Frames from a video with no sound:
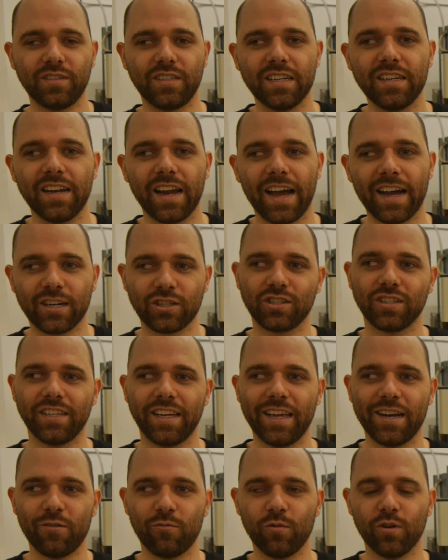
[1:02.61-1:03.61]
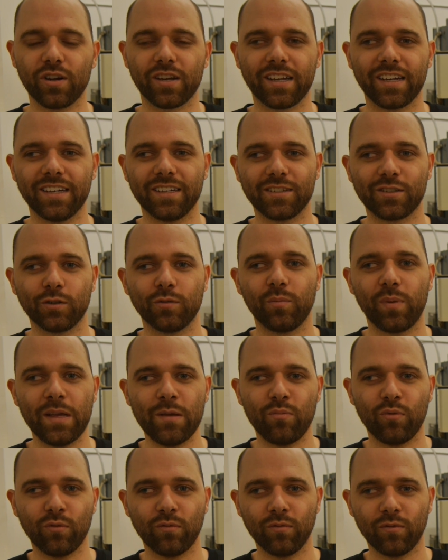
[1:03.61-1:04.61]
didn't actually get it working until
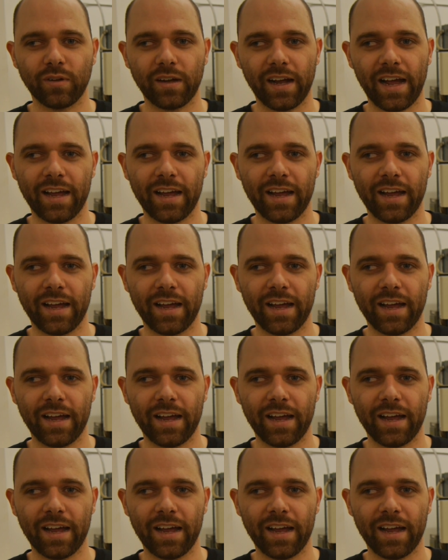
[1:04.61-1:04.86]
people